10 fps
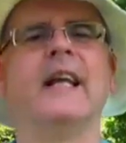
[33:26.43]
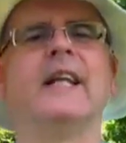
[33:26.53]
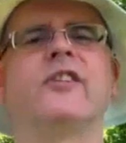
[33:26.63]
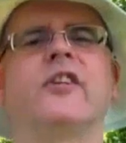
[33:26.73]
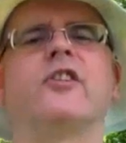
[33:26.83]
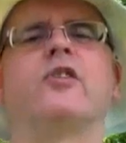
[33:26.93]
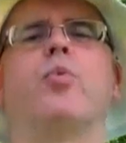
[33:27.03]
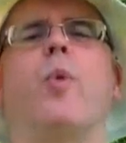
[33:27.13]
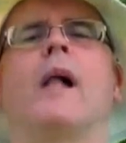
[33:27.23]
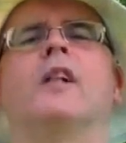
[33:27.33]
It's a
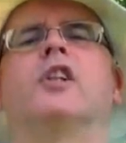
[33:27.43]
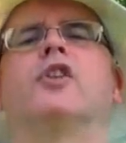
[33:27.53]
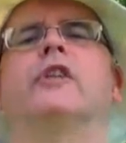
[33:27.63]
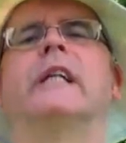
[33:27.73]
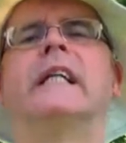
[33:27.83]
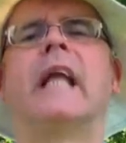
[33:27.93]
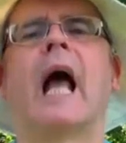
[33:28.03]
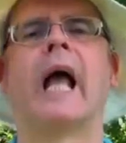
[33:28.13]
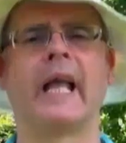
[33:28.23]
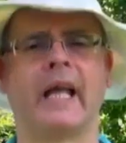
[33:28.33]
sweltering
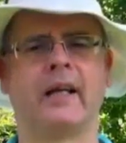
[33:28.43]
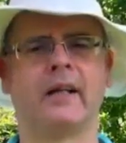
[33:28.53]
day.